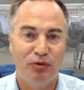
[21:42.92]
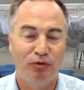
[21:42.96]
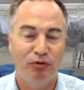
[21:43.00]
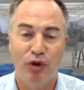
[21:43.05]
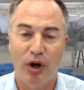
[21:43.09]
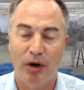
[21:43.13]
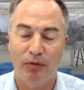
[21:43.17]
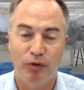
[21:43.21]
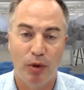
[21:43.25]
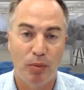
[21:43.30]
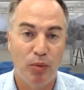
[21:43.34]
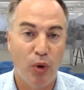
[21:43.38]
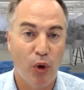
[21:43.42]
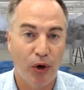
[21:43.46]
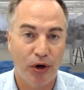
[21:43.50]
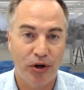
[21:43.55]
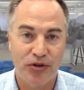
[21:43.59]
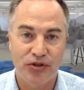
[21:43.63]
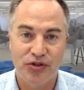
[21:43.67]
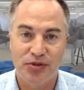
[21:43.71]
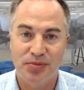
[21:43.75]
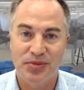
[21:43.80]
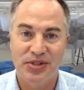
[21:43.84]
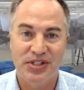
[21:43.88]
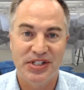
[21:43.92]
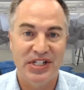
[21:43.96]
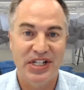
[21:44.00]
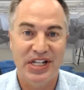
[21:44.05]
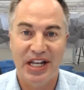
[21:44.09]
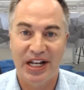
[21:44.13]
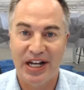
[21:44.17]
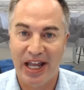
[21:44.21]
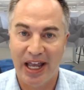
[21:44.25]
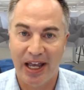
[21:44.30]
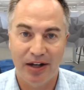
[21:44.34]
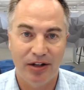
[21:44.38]
reporters from
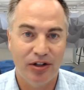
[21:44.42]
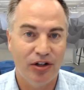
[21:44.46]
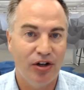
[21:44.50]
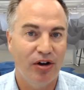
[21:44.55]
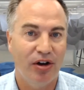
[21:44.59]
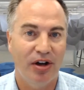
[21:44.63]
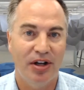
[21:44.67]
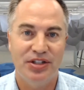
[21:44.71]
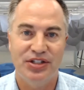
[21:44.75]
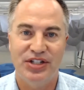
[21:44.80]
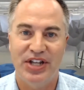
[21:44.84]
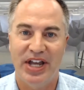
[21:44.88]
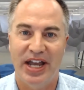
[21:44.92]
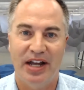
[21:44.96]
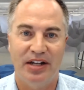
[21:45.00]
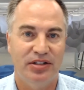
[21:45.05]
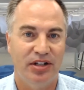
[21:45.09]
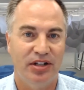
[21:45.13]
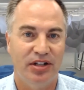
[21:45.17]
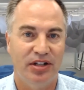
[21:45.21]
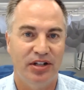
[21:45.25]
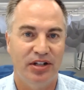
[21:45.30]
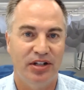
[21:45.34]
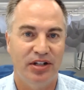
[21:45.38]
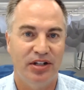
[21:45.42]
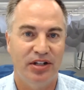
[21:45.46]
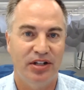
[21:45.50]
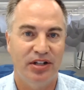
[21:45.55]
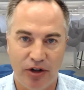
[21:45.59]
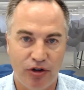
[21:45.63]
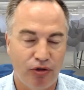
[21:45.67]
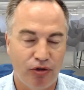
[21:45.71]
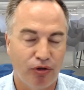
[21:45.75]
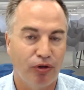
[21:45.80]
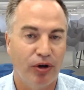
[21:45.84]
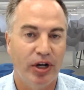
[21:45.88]
CNN contact us. We
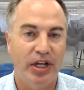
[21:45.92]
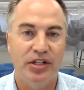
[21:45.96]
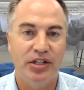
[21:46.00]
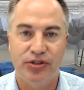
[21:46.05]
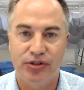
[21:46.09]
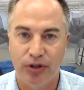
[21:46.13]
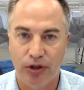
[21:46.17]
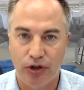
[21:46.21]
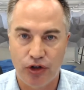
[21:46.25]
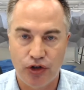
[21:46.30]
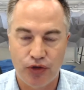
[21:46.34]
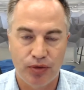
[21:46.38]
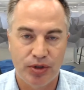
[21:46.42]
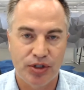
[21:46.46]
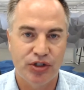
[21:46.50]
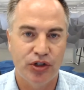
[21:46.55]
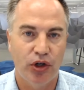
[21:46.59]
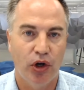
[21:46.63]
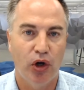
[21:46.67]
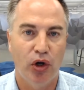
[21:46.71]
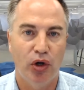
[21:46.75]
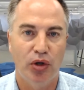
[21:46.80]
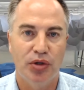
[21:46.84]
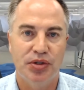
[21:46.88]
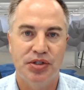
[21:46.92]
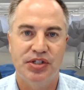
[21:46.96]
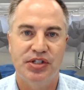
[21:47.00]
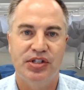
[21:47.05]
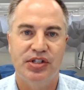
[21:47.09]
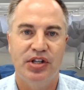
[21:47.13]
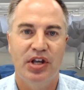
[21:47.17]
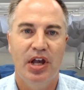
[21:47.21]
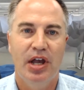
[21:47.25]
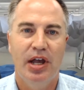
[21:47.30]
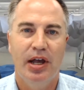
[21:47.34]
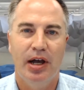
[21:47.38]
had great search
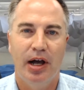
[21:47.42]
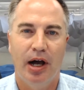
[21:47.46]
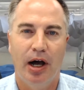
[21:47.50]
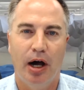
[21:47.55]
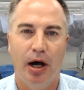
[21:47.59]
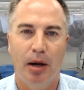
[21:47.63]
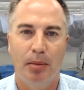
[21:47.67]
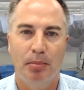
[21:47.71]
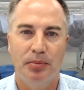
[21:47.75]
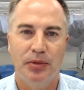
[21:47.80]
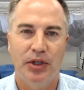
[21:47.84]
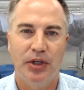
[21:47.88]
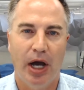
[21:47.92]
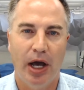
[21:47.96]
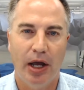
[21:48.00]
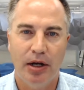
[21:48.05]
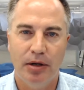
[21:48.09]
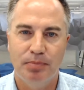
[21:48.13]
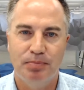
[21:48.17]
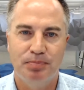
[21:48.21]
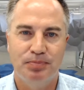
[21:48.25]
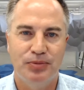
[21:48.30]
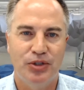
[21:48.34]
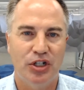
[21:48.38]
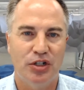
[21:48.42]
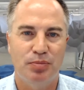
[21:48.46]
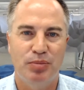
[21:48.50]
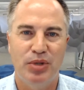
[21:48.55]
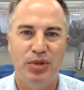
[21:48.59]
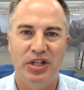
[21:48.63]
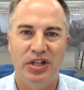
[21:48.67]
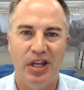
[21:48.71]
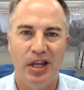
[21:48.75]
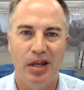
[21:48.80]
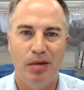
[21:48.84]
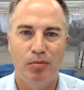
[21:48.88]
results. Um, kind of just
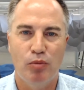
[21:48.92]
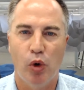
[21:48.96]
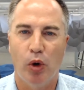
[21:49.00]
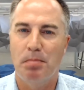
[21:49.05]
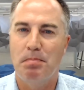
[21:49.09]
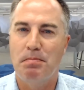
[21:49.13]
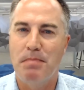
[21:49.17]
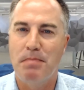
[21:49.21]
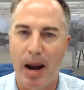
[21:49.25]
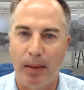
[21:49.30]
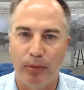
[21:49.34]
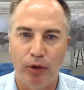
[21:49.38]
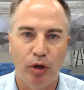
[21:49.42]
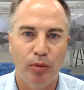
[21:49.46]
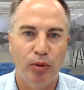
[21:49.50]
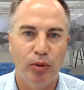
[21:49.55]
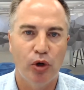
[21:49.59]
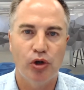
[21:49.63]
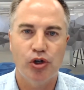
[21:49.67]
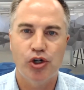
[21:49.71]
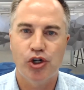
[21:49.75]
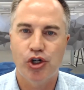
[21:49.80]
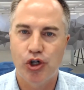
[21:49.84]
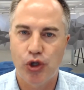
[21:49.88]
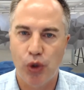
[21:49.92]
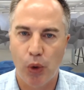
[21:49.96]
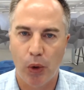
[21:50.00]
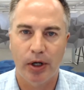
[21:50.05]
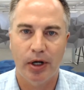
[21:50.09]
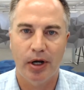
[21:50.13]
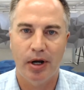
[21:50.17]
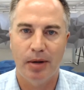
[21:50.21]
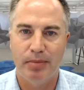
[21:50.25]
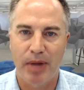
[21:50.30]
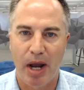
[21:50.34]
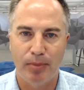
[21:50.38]
became more memorable,
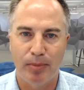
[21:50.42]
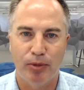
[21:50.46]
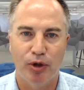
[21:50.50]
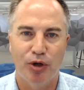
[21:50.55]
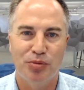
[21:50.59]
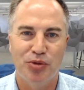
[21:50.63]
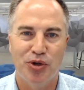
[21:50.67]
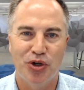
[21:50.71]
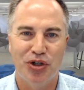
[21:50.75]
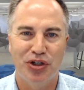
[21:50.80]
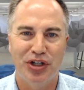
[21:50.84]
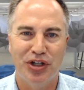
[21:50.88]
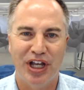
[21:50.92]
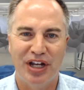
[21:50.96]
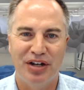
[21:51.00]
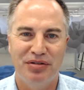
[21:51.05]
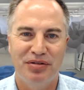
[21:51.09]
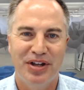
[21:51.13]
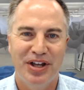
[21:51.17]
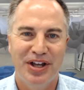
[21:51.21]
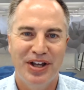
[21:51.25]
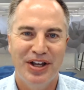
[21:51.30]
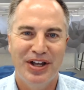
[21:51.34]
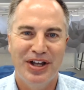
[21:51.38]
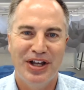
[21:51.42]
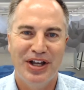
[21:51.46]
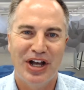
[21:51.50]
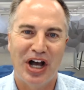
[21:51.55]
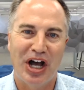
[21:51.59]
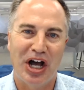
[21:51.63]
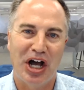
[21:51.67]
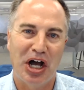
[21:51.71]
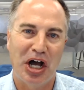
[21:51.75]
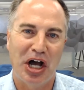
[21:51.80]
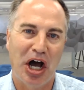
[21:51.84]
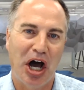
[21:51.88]
short and memorable, and
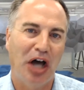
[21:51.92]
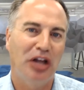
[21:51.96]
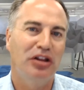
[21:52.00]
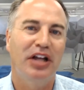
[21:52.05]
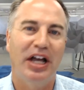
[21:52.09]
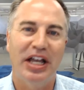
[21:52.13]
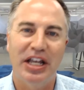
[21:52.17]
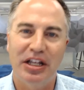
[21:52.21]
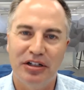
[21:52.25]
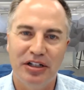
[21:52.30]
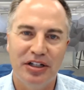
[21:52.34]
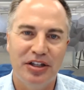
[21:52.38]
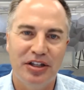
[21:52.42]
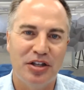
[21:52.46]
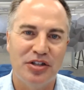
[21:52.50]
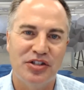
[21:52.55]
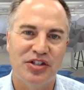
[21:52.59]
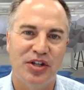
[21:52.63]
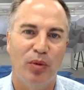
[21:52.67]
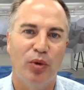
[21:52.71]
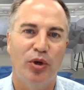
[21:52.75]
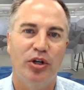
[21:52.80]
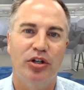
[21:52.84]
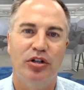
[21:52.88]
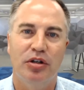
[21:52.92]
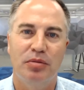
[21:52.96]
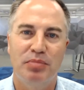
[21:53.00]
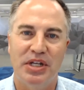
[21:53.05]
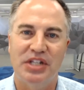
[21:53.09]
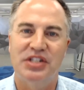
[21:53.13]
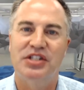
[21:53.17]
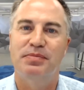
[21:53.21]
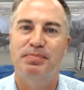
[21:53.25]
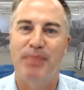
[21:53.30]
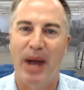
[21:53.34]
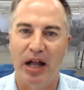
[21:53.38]
uh, unlikely that someone could
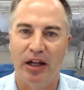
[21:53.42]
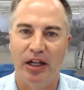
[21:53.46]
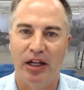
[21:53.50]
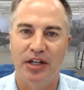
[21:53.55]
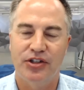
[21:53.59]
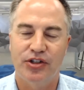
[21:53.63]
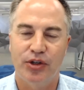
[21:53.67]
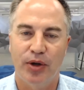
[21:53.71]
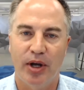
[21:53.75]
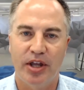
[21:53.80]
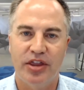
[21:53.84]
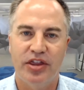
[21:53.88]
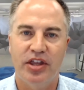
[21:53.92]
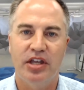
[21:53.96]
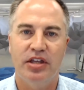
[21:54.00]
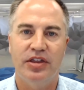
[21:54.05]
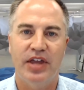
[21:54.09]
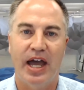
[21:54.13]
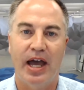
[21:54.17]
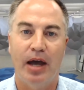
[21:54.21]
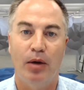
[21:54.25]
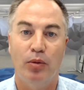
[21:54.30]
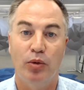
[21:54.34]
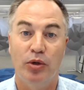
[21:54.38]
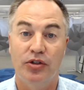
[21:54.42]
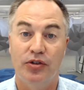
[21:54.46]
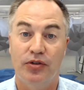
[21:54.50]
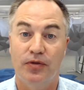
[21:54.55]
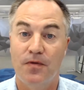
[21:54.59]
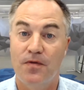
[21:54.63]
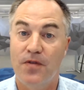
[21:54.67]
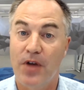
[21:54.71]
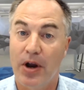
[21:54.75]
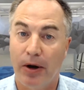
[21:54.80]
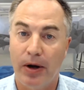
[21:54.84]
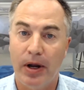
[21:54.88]
misspell it. So I think that was
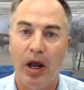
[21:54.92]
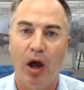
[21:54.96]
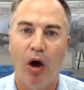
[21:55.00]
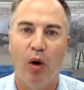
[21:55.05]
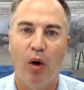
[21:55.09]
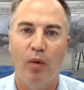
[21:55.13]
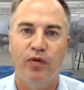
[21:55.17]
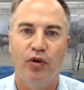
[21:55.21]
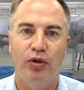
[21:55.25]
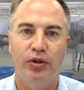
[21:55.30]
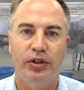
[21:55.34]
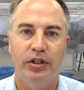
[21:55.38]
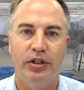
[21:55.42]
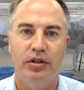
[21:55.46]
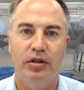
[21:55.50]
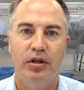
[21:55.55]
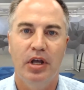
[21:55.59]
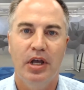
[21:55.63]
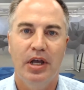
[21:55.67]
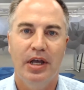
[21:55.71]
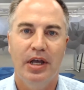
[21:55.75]
very helpful in